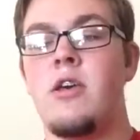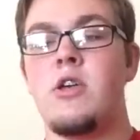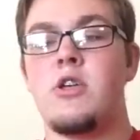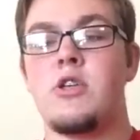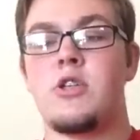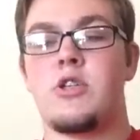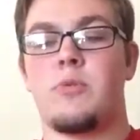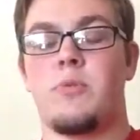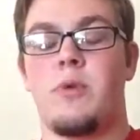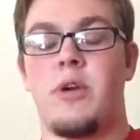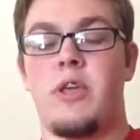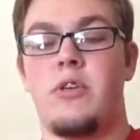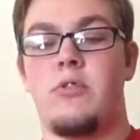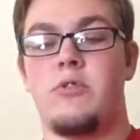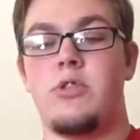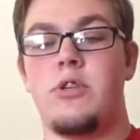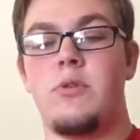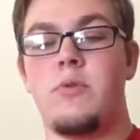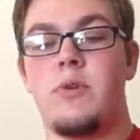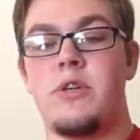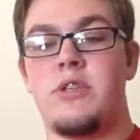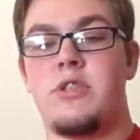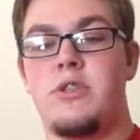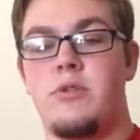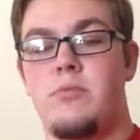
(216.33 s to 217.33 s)
So what you
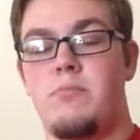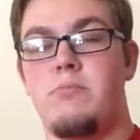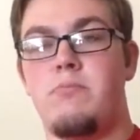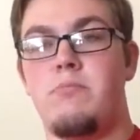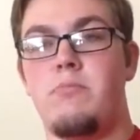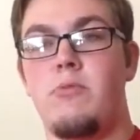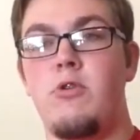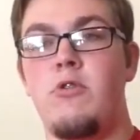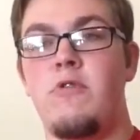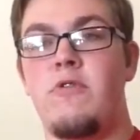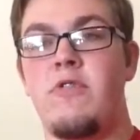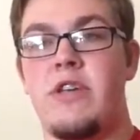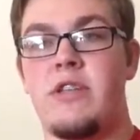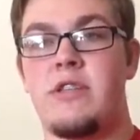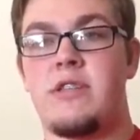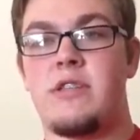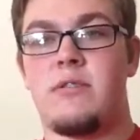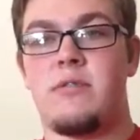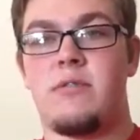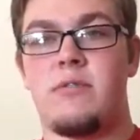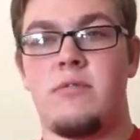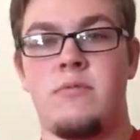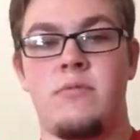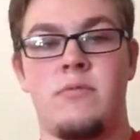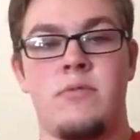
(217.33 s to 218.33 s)
do is you move it
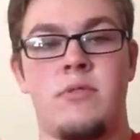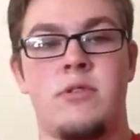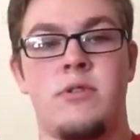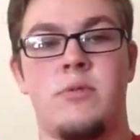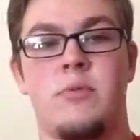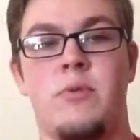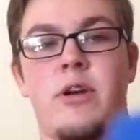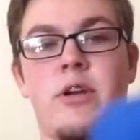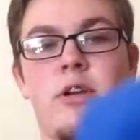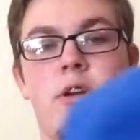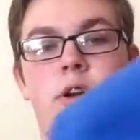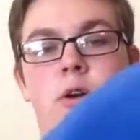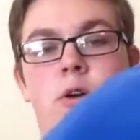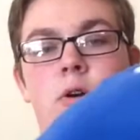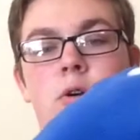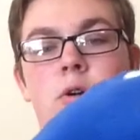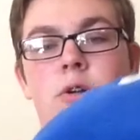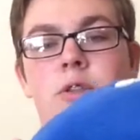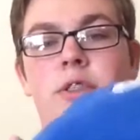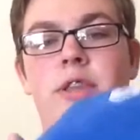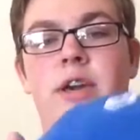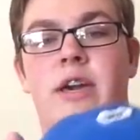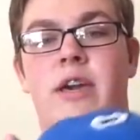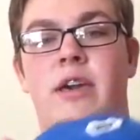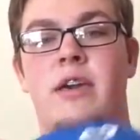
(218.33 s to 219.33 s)
to where you're
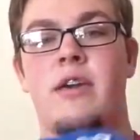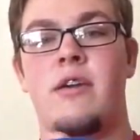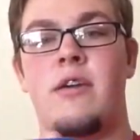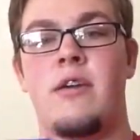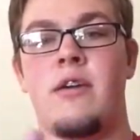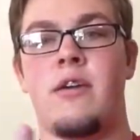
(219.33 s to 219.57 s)
holding